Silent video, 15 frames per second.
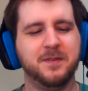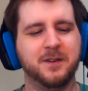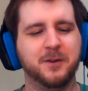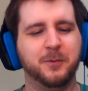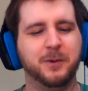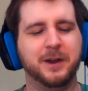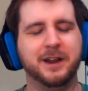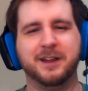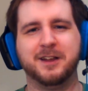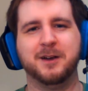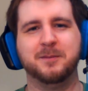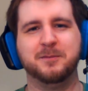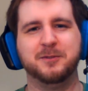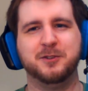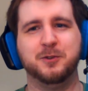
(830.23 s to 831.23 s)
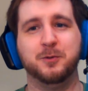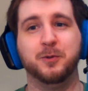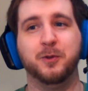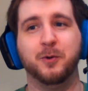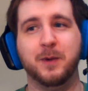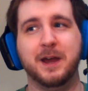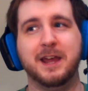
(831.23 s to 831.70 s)
When it comes to
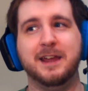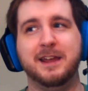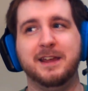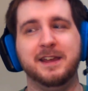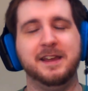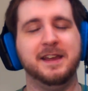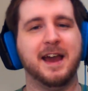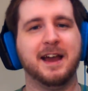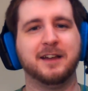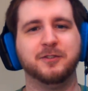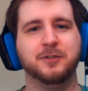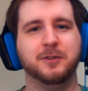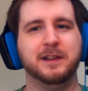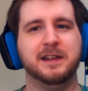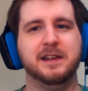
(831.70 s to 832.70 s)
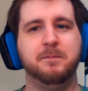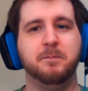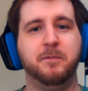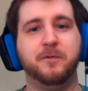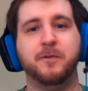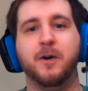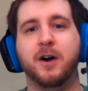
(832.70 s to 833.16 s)
the way he actually
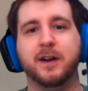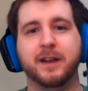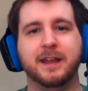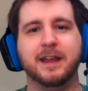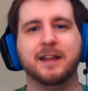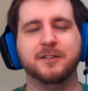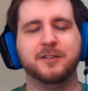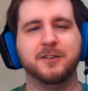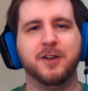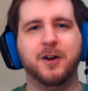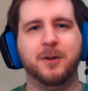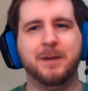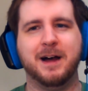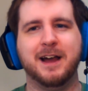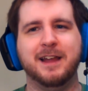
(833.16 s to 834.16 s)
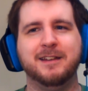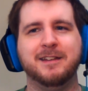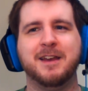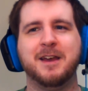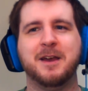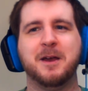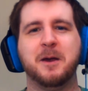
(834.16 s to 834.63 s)
fought against All Might.
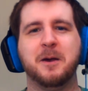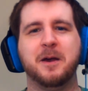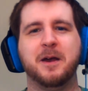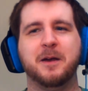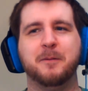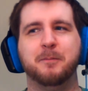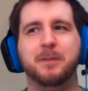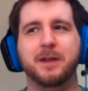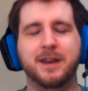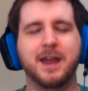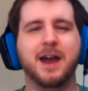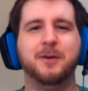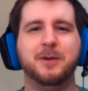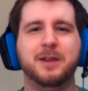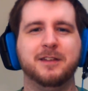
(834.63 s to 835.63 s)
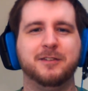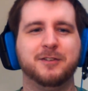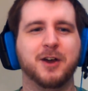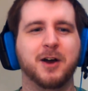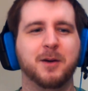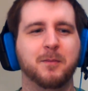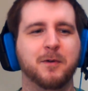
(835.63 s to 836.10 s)
But now he's
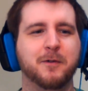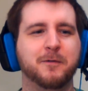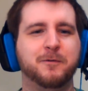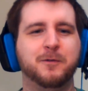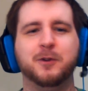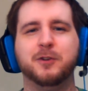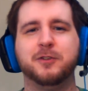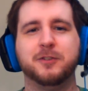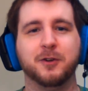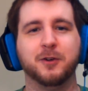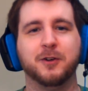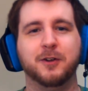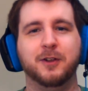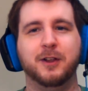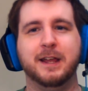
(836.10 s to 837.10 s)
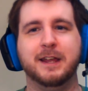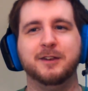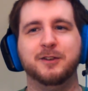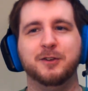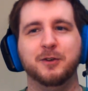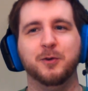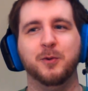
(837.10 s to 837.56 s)
come full circle
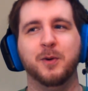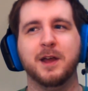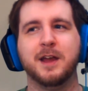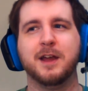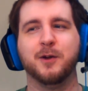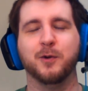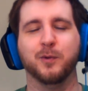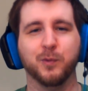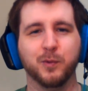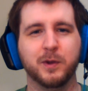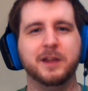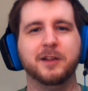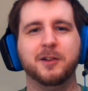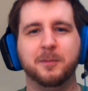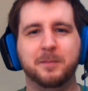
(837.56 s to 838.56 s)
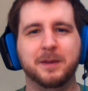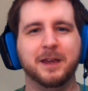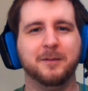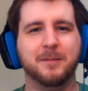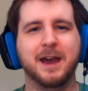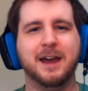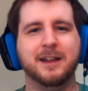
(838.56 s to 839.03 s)
into real
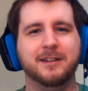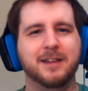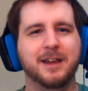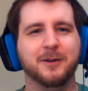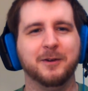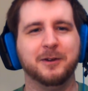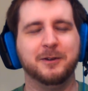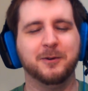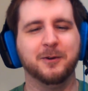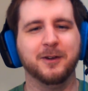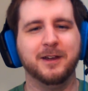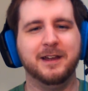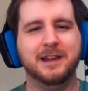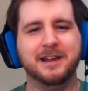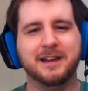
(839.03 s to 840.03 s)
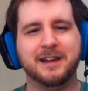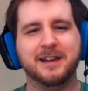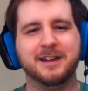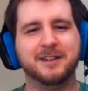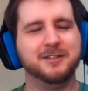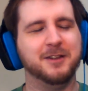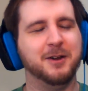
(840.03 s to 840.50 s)
big bad territory.
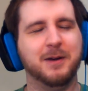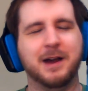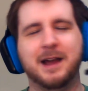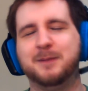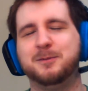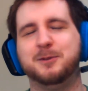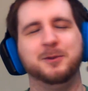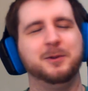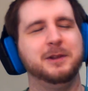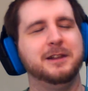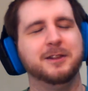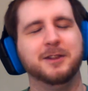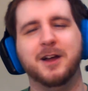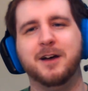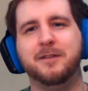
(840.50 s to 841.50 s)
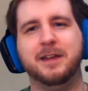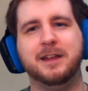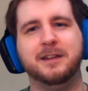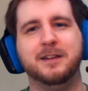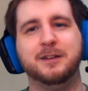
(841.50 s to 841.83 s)
So I absolutely love it.